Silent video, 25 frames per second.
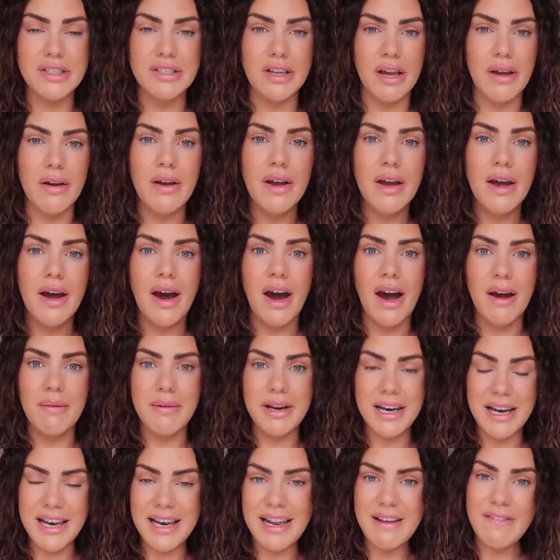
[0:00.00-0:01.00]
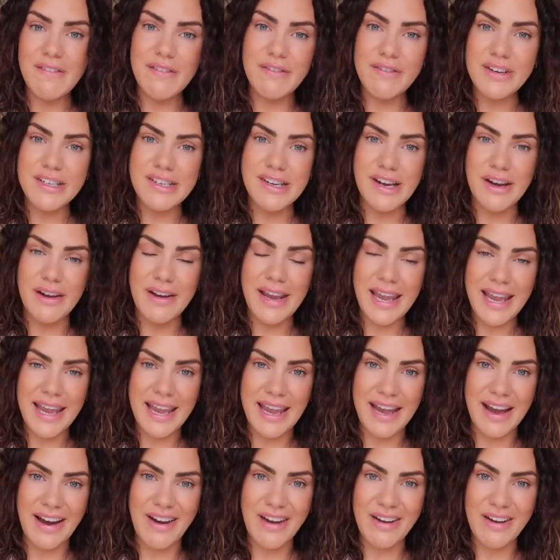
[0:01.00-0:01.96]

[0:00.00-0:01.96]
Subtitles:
So I'm gonna leave the video here.